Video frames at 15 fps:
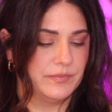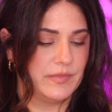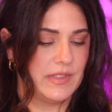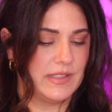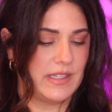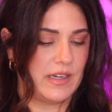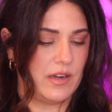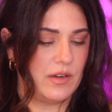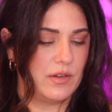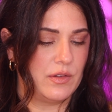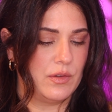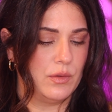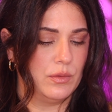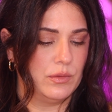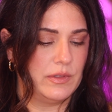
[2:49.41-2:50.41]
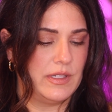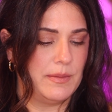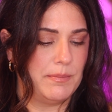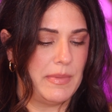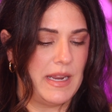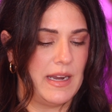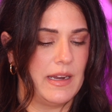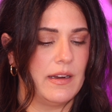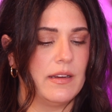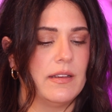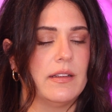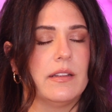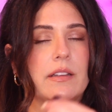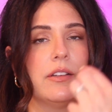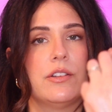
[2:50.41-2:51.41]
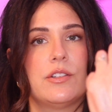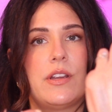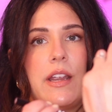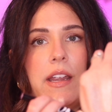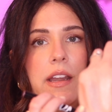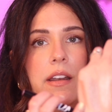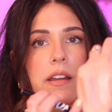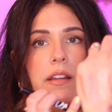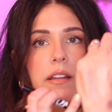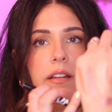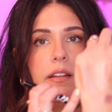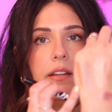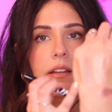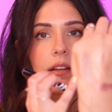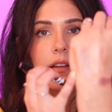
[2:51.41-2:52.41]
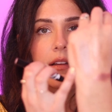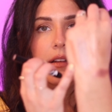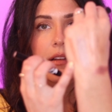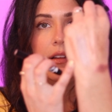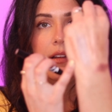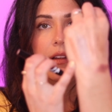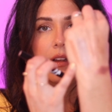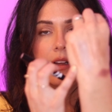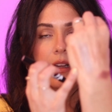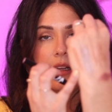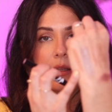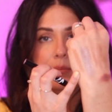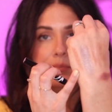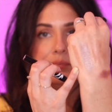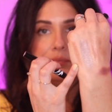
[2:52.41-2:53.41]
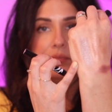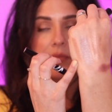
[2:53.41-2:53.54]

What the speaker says: It's like a goldy pink shade. I